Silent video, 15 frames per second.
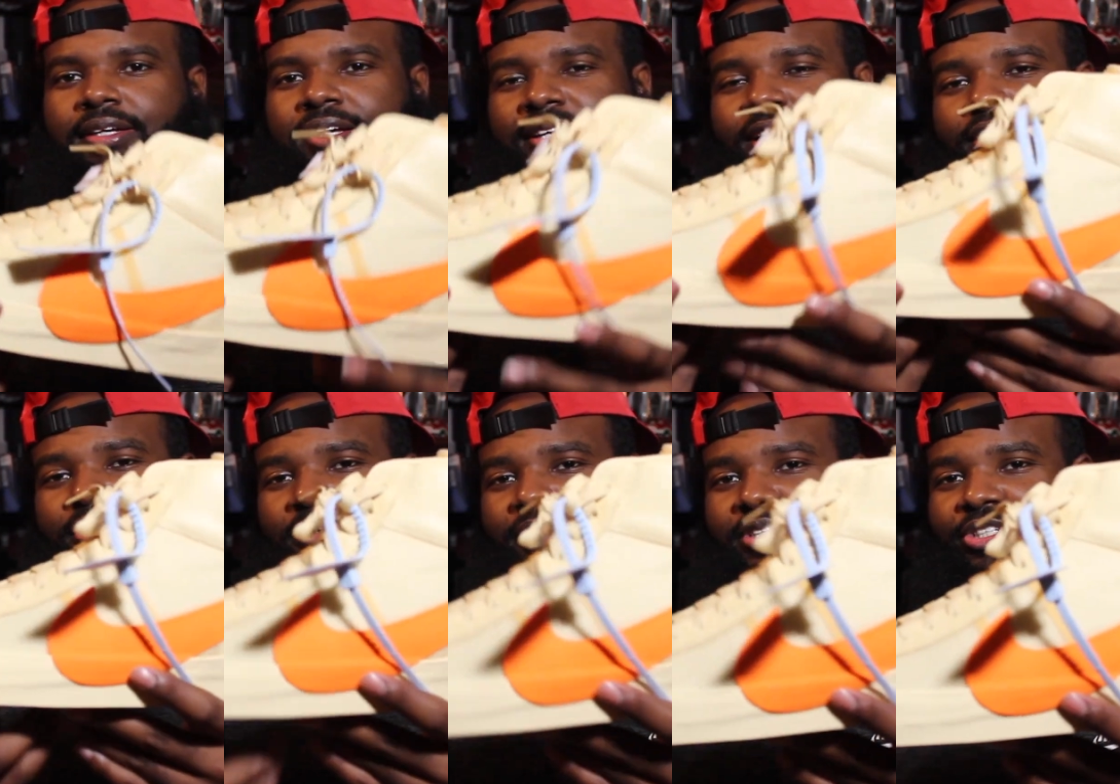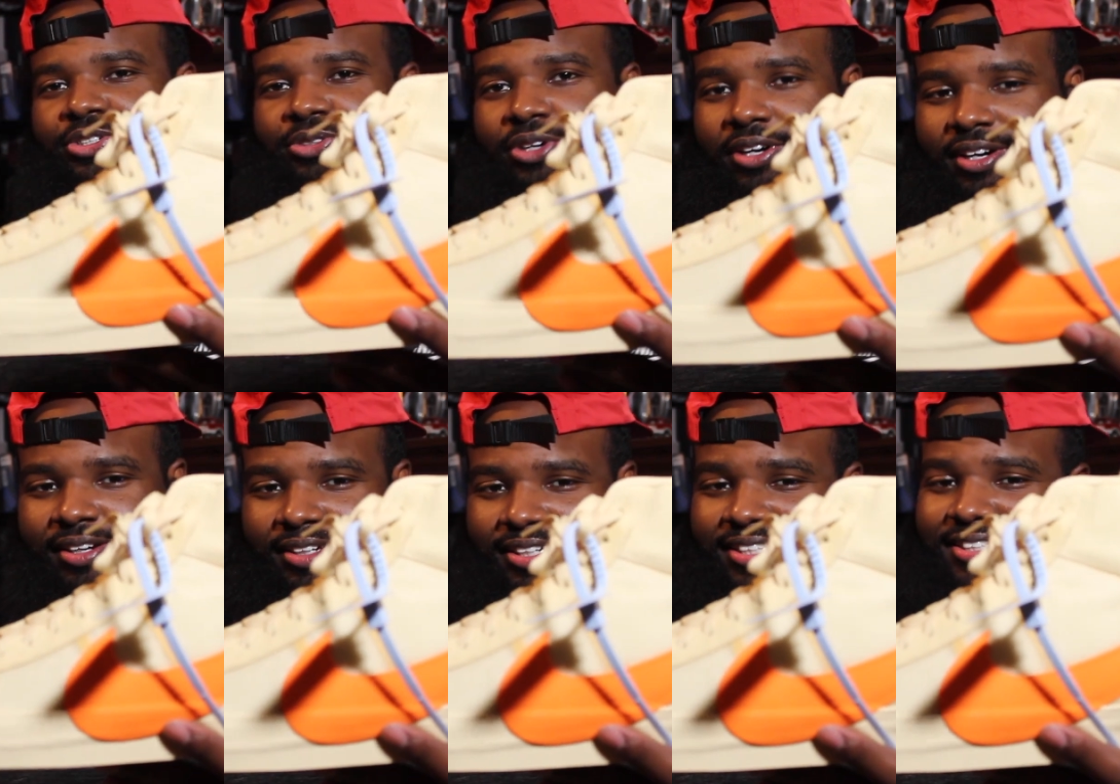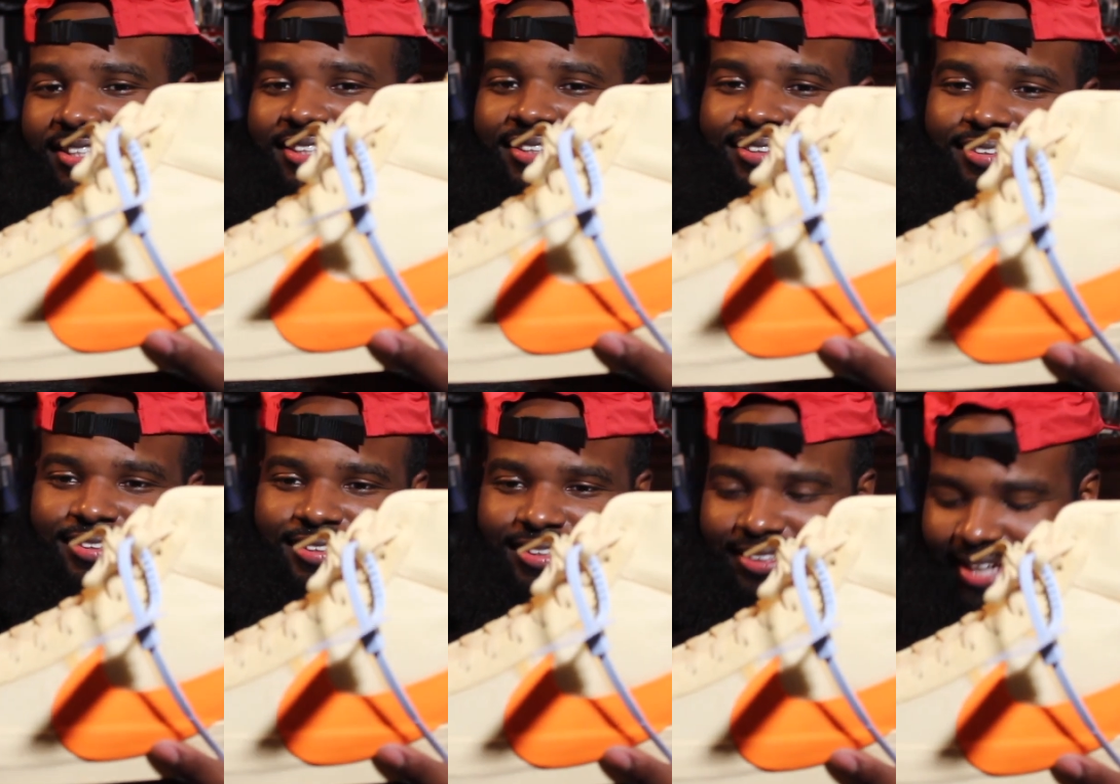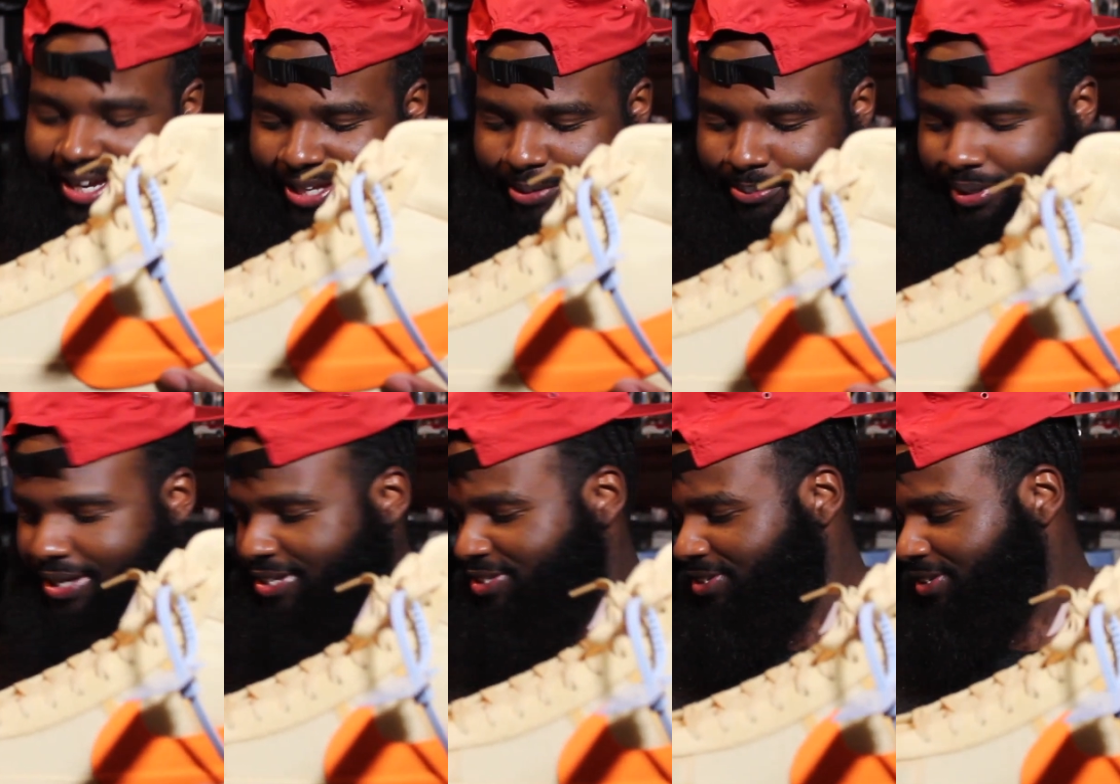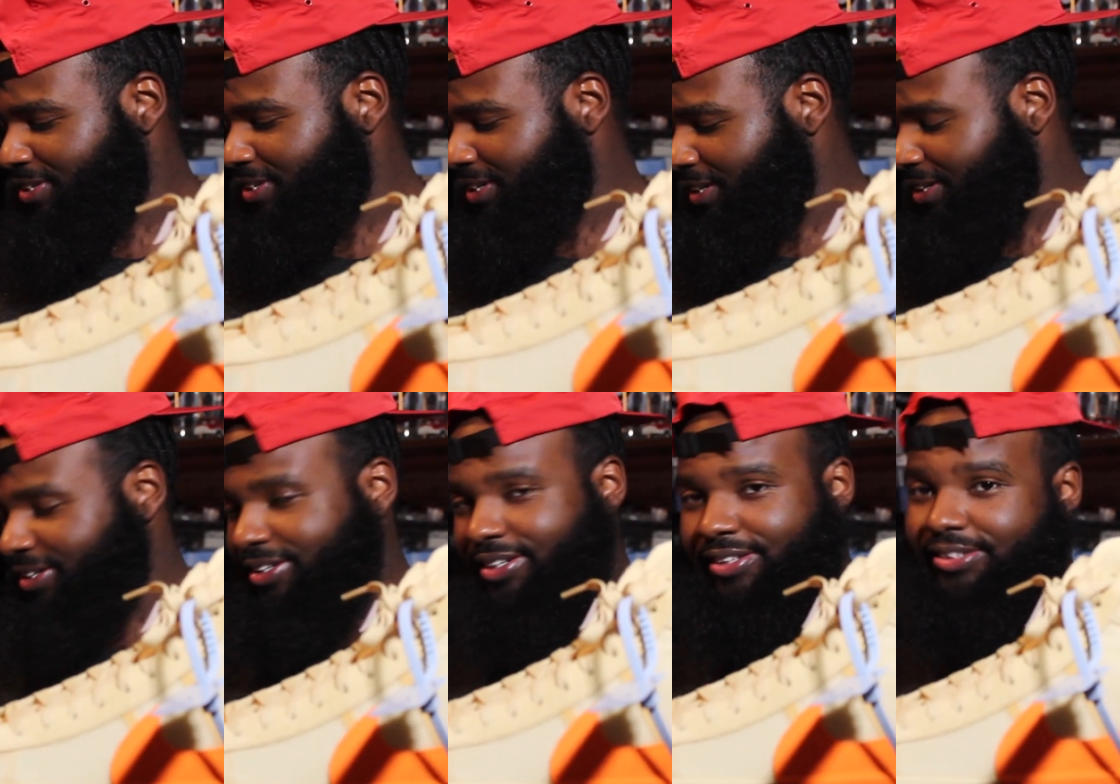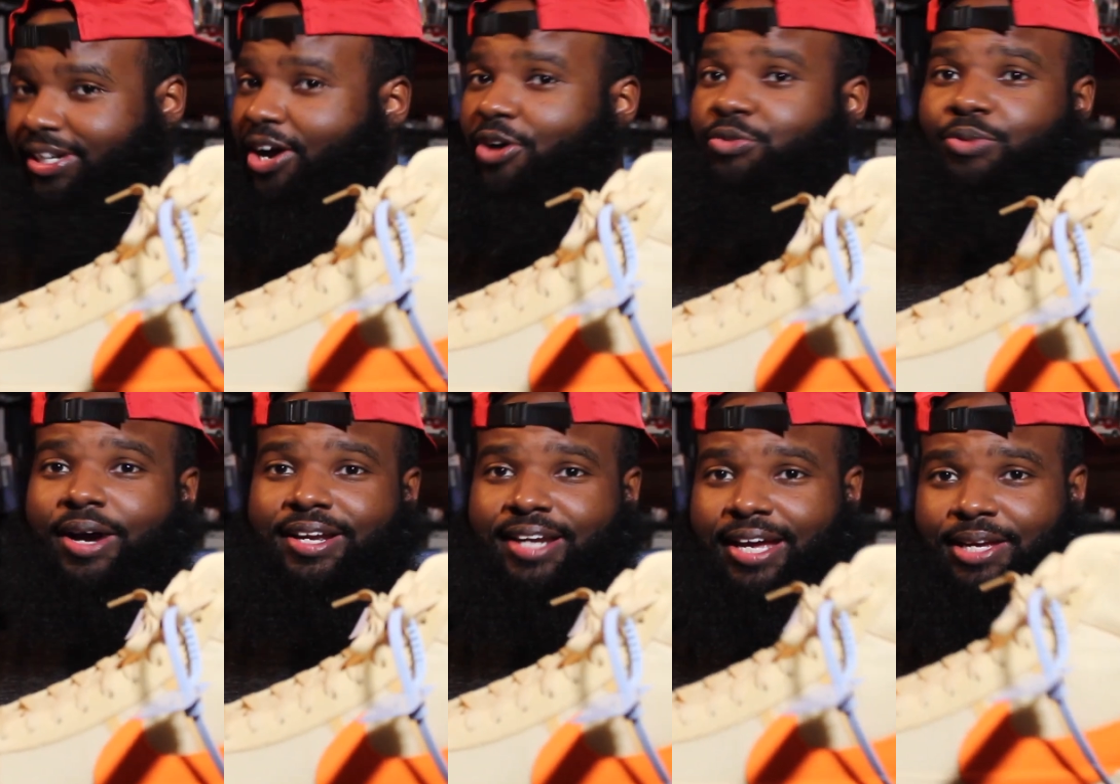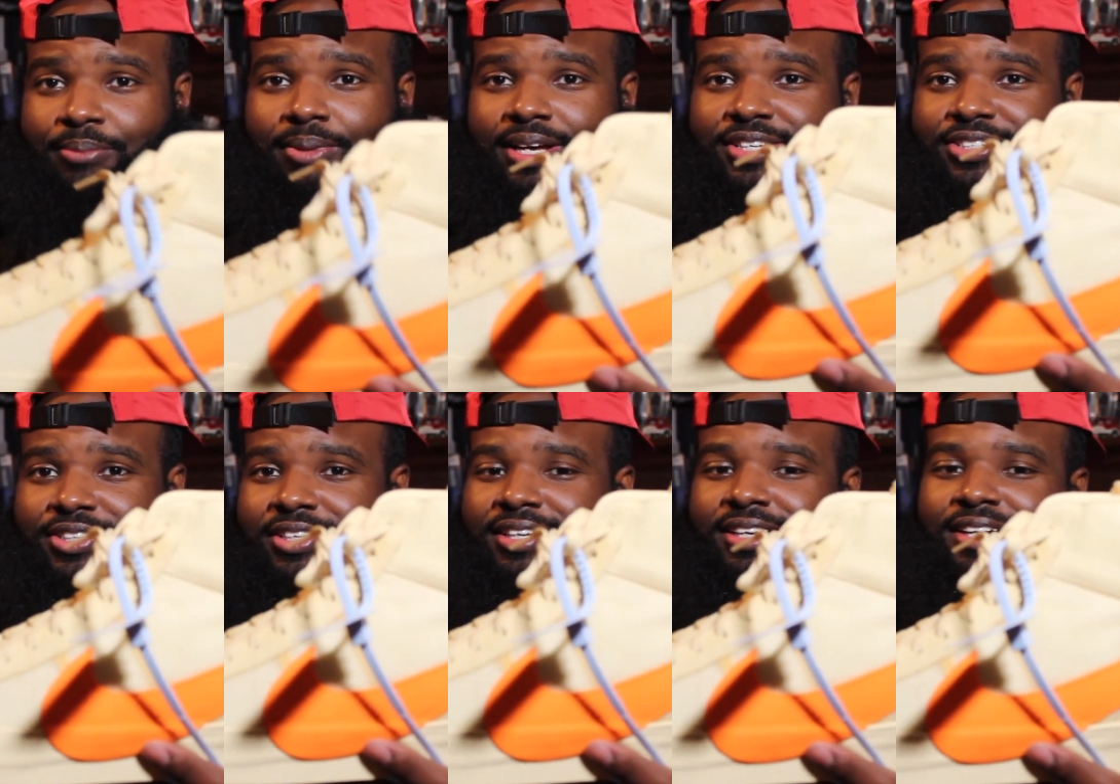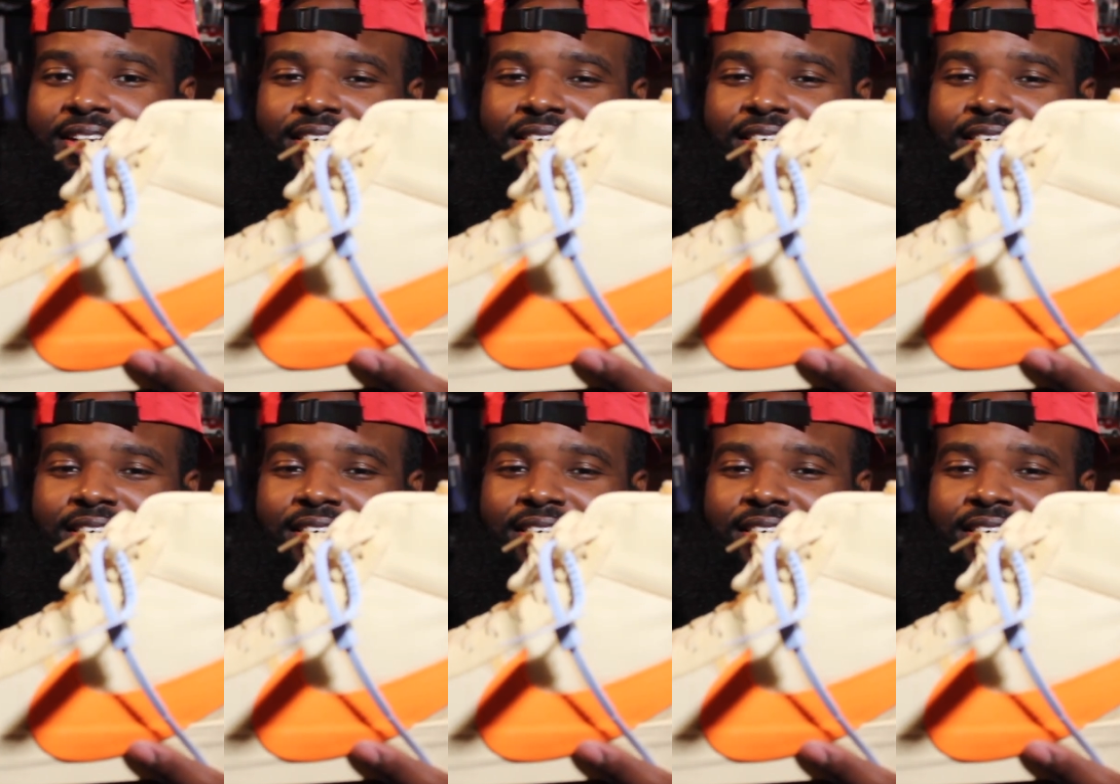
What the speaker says: And y'all know what the shoe are. It's the Nike Blazer, the off-white Nike Blazer.